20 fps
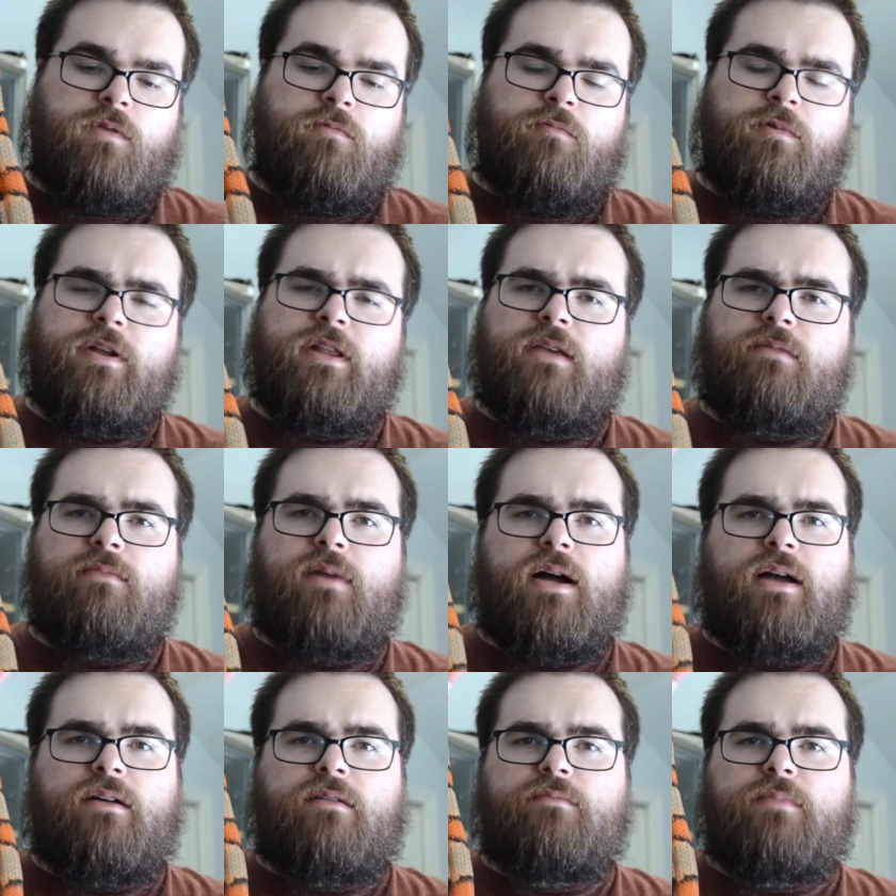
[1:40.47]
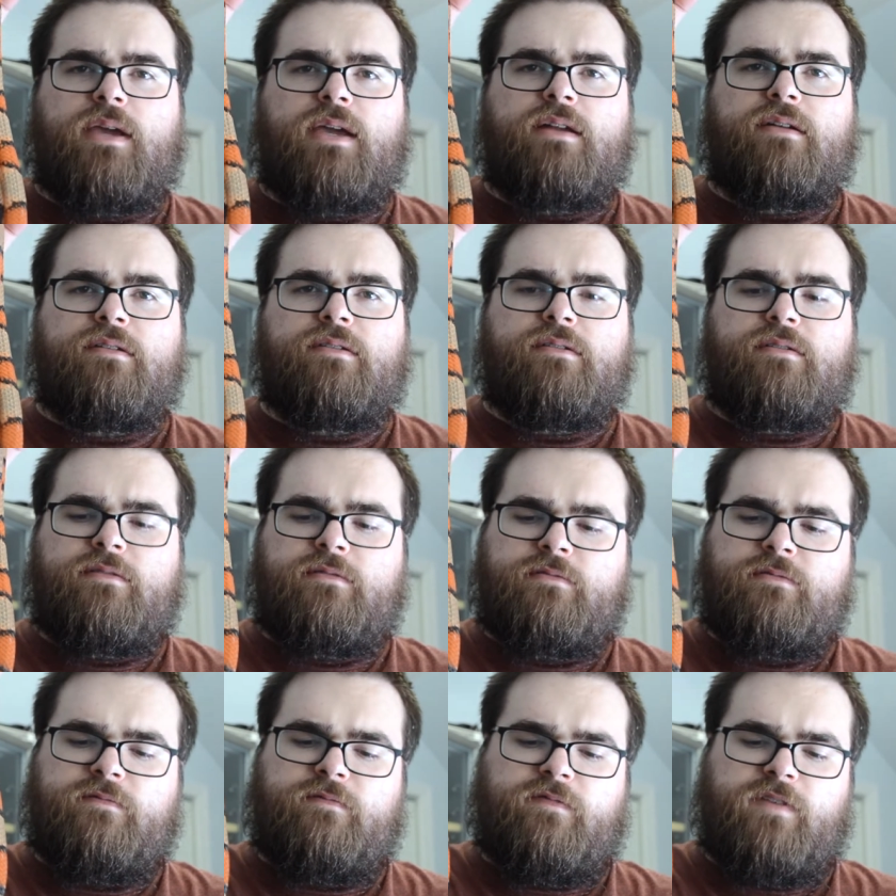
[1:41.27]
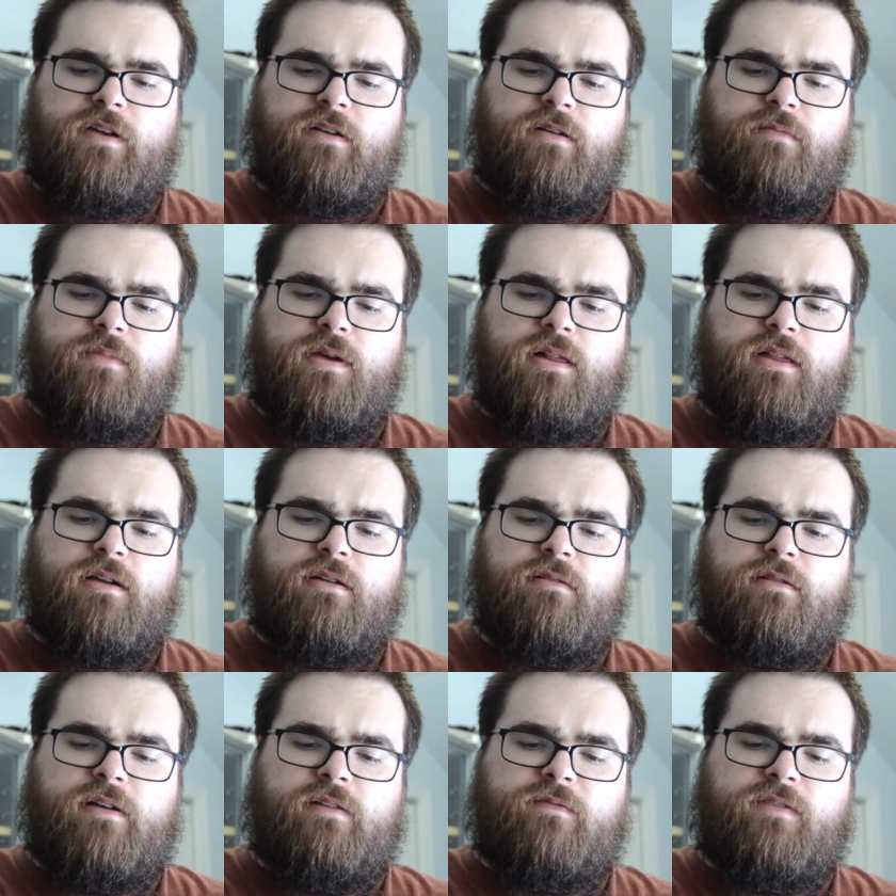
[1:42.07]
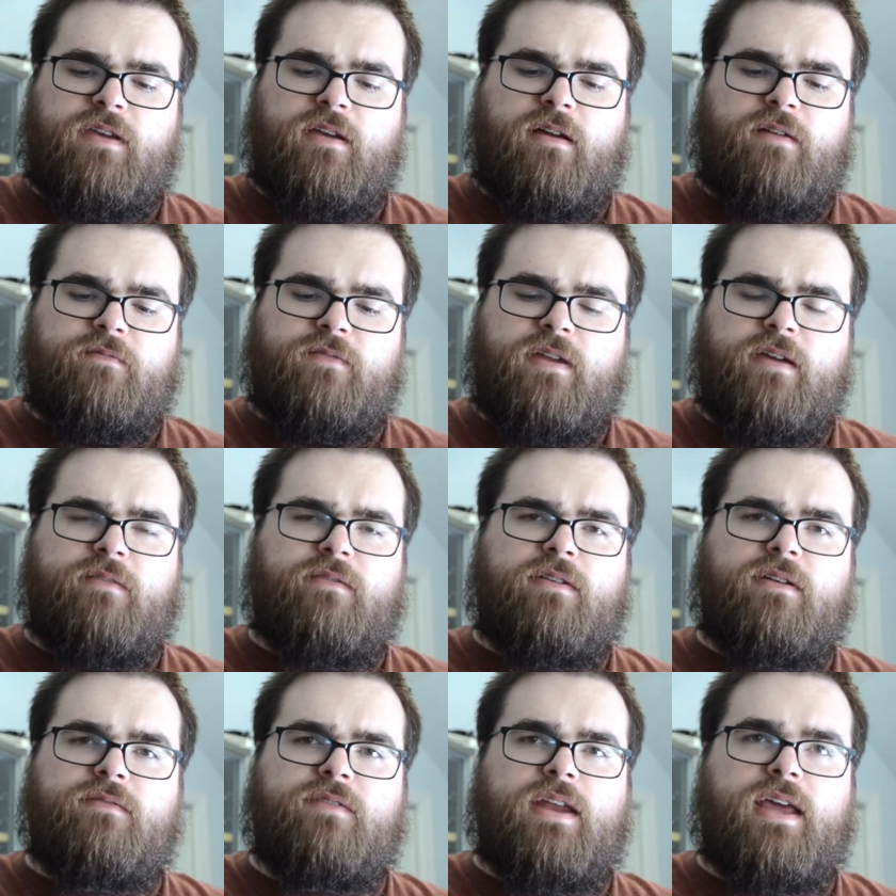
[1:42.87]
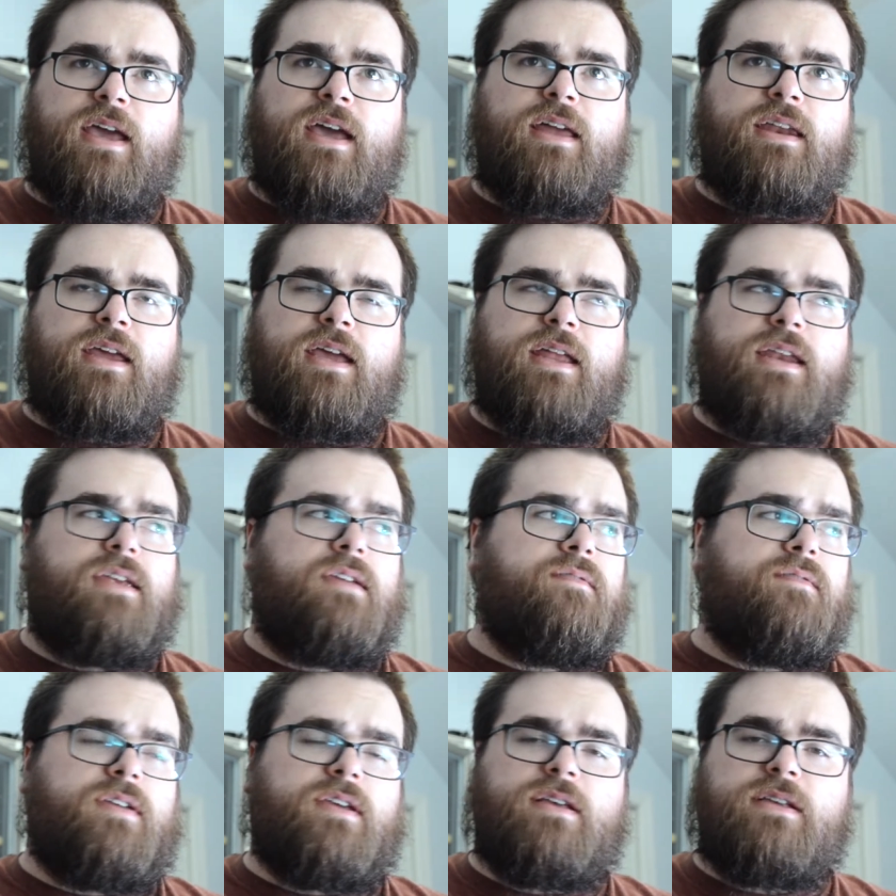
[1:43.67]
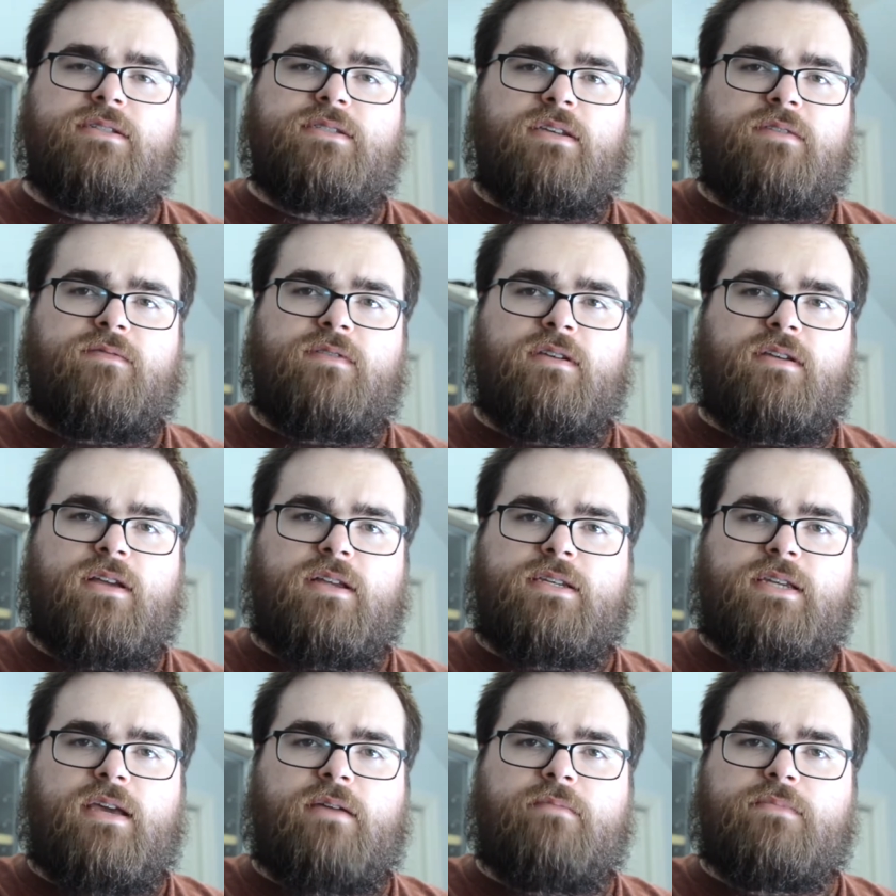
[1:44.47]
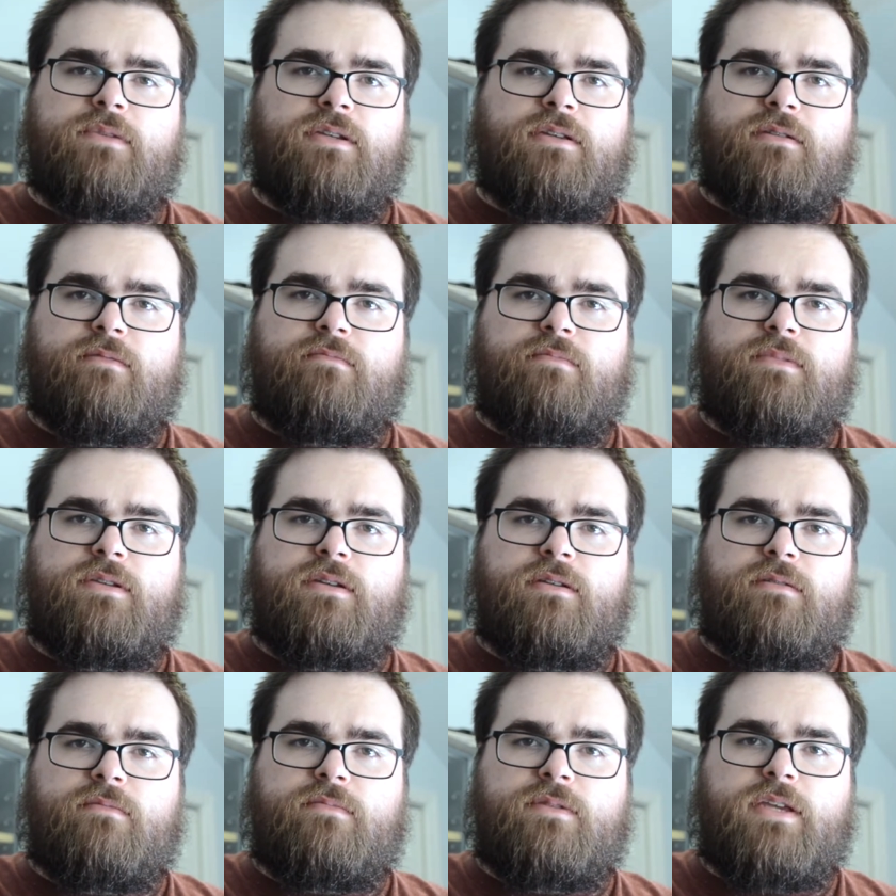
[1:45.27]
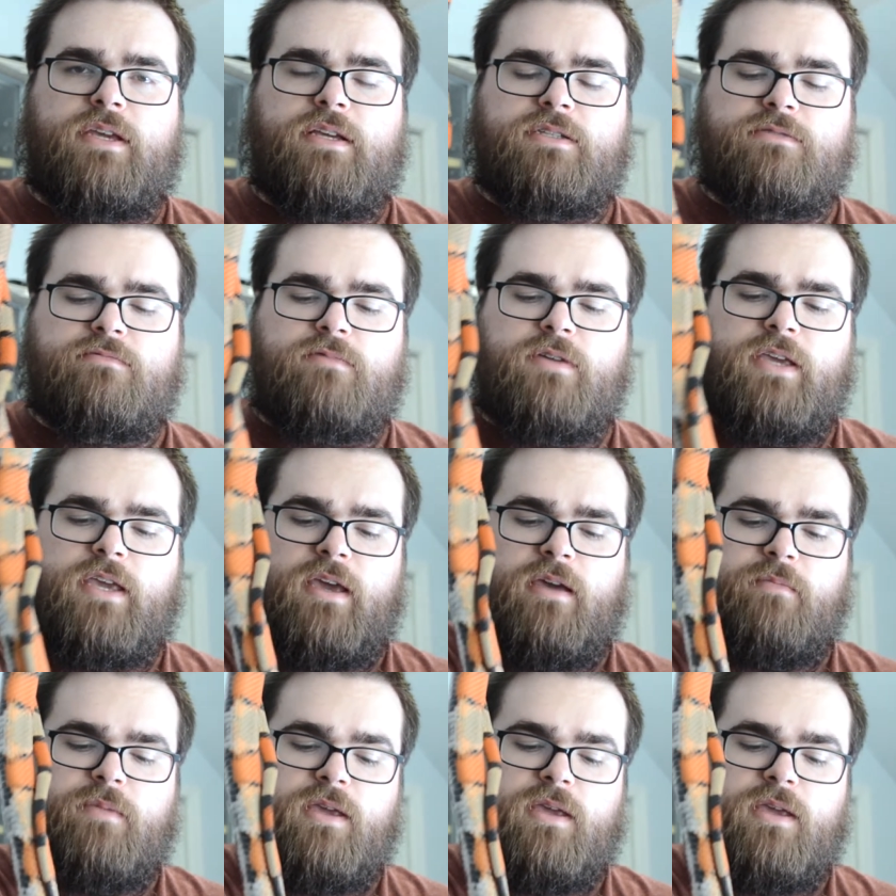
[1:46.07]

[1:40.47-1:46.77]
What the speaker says: Really mild-mannered, very mellow. I've never even had any of his even attempt to take a swing at